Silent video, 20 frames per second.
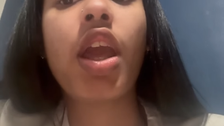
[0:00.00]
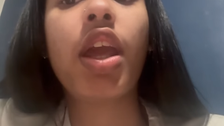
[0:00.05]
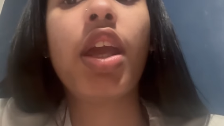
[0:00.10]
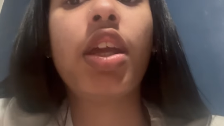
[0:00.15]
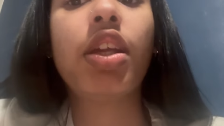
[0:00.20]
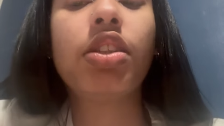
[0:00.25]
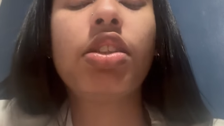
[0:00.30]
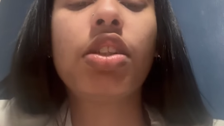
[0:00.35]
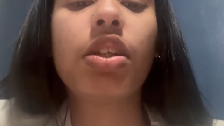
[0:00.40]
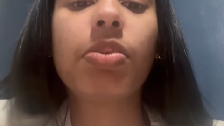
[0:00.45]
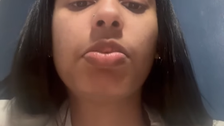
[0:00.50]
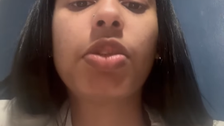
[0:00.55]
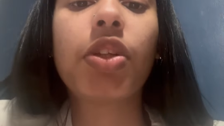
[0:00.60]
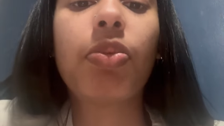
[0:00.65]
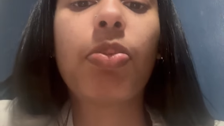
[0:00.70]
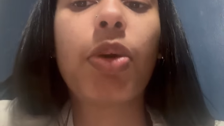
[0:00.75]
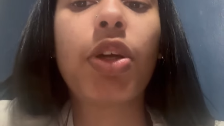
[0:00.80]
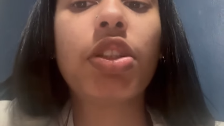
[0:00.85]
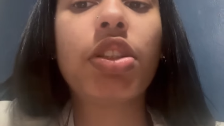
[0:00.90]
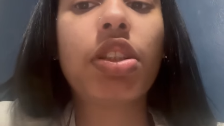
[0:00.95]
in terms of
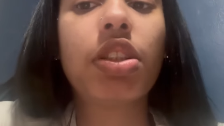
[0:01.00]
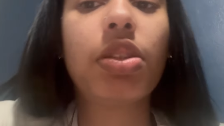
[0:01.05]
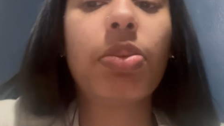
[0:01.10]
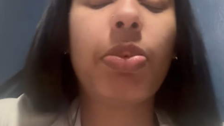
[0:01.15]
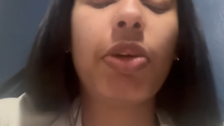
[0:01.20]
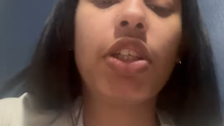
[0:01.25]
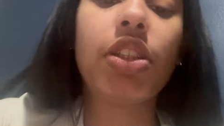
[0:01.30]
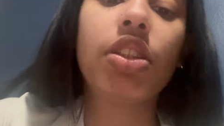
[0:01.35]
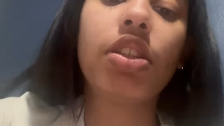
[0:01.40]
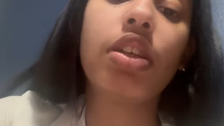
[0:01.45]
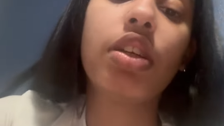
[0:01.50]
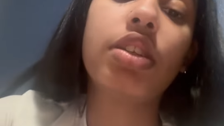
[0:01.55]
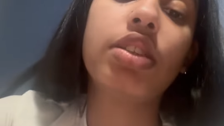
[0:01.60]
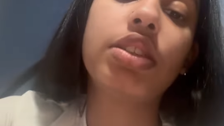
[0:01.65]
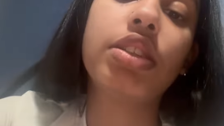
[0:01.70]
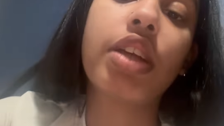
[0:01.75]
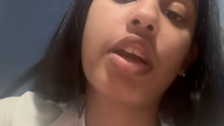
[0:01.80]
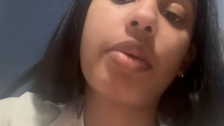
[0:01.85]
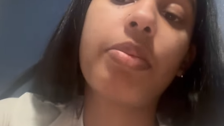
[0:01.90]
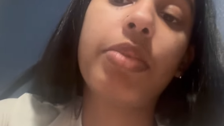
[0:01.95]
participation,
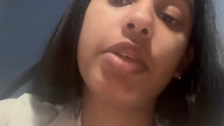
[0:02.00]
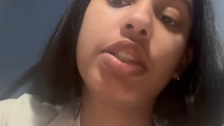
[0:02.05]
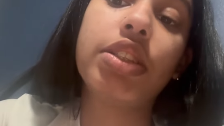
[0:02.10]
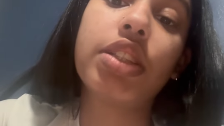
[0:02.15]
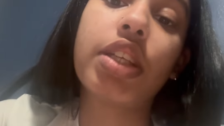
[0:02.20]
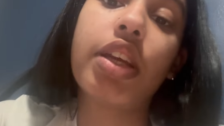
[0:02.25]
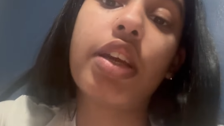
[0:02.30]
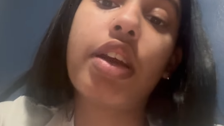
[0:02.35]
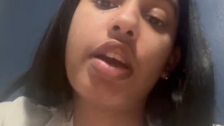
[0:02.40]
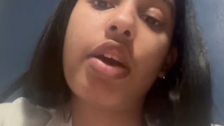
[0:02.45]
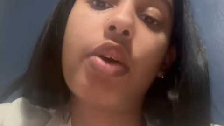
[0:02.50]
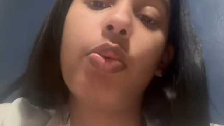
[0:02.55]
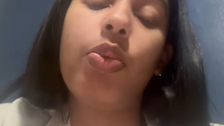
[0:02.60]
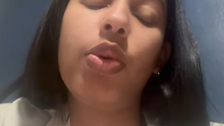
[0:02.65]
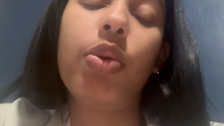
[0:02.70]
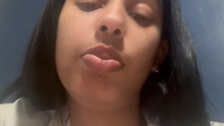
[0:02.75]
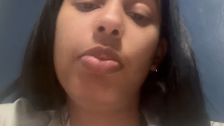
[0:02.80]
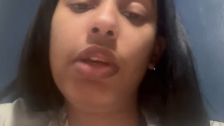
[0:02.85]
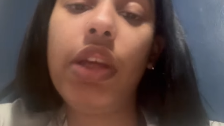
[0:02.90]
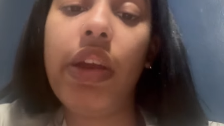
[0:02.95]
assignments, and how we'll
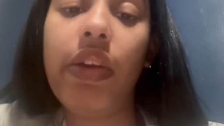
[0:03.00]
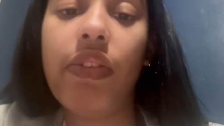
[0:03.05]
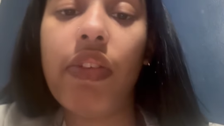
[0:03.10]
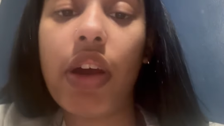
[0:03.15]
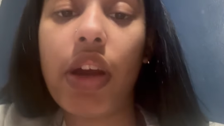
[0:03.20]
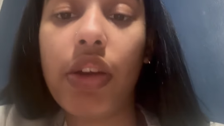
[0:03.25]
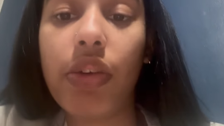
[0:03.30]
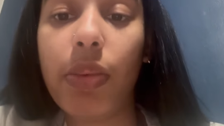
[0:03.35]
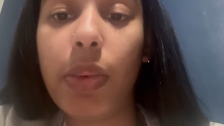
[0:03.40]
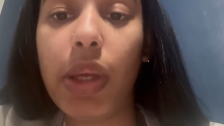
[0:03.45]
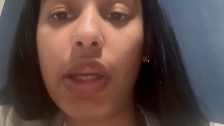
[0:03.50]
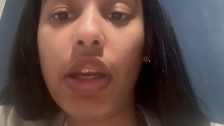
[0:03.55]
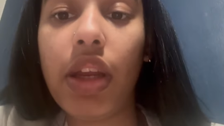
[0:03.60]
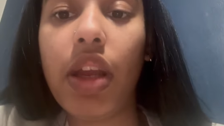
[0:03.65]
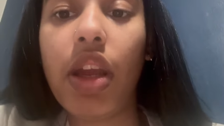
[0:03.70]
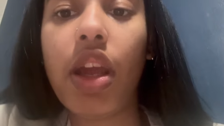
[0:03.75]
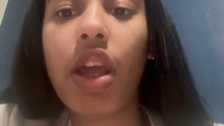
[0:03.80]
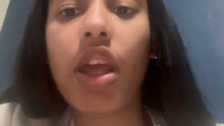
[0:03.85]
be evaluated.